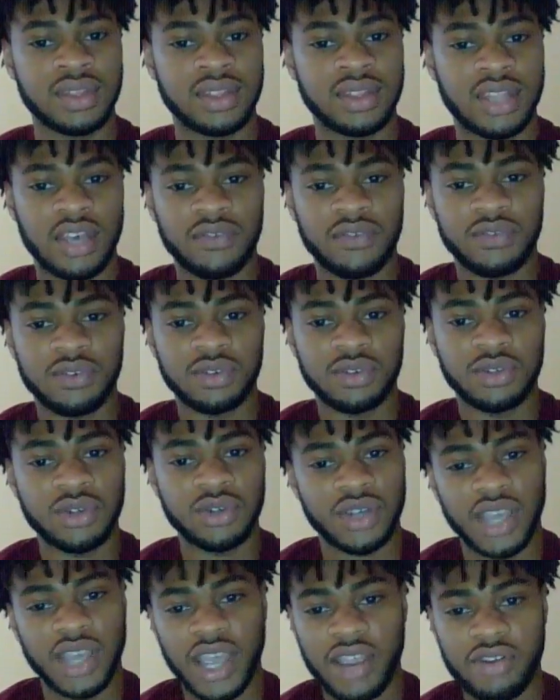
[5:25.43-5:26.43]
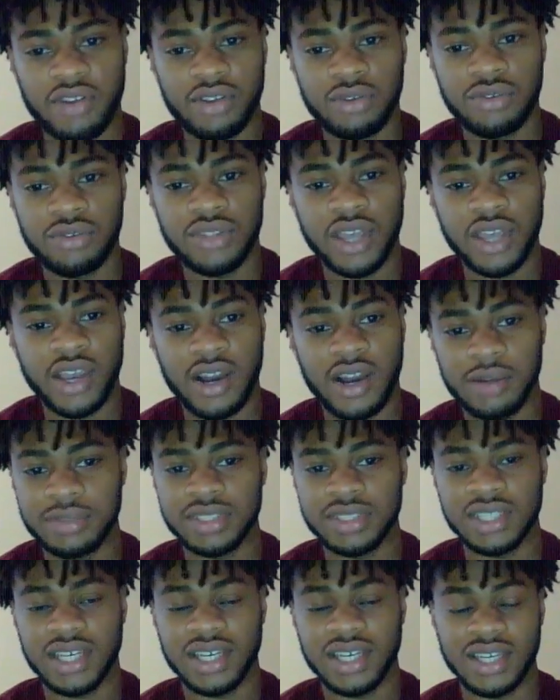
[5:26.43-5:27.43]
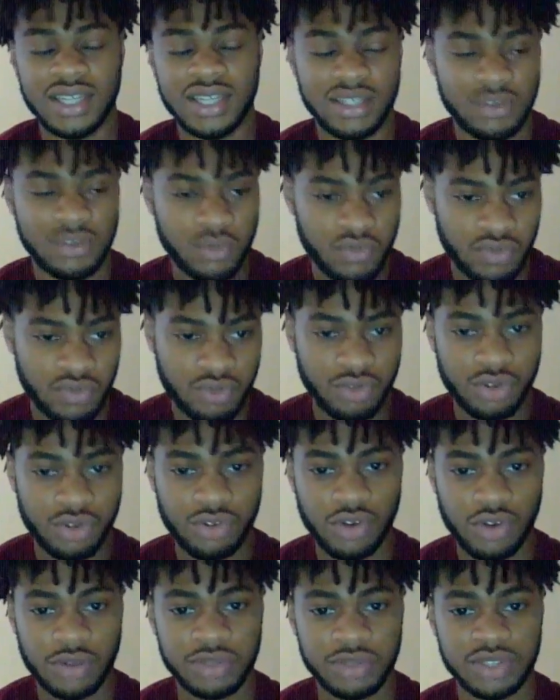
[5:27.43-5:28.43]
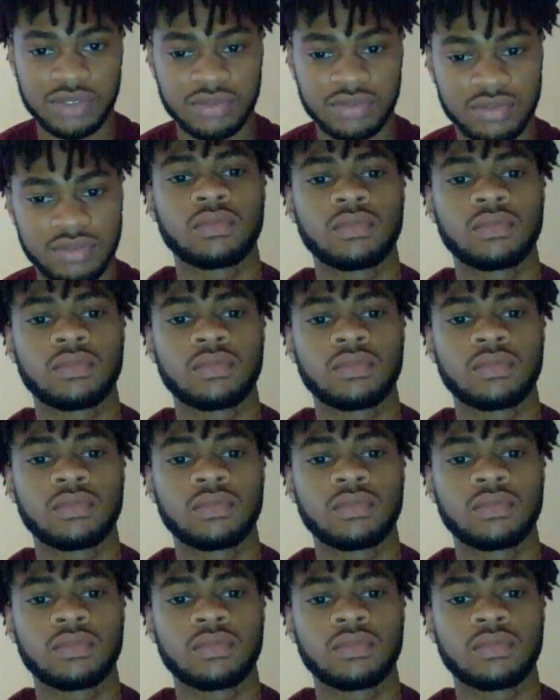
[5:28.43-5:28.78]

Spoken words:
therefore not caring who they upset through corruption.